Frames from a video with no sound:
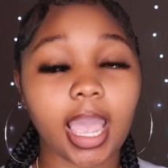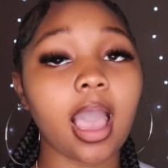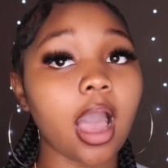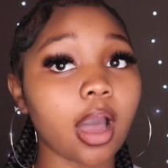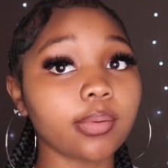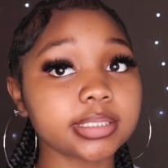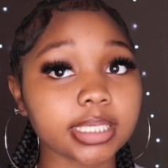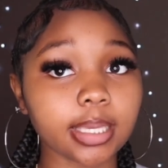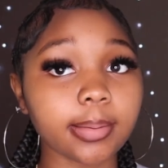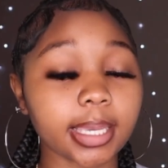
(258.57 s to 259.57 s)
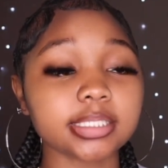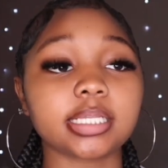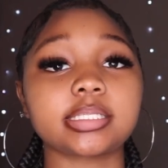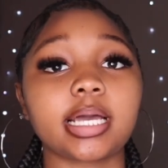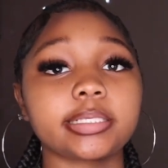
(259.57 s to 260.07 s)
I always keep hand
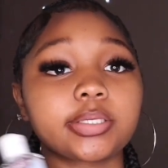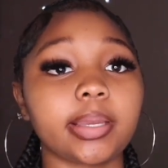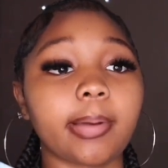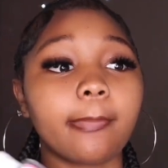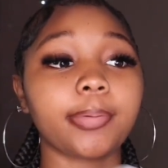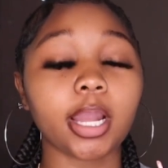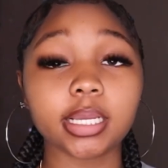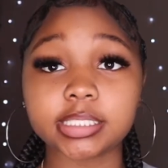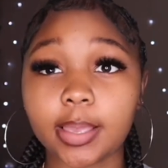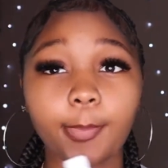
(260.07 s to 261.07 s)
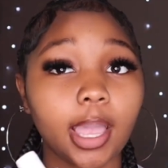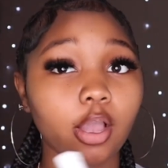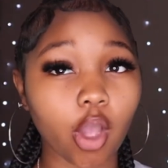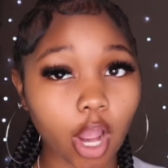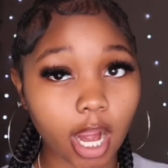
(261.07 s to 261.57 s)
sanitizer in my purse, in my
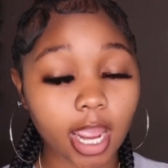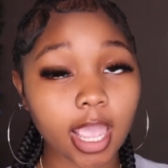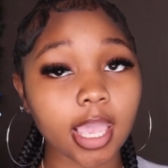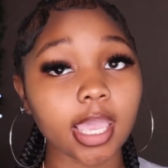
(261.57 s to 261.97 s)
car,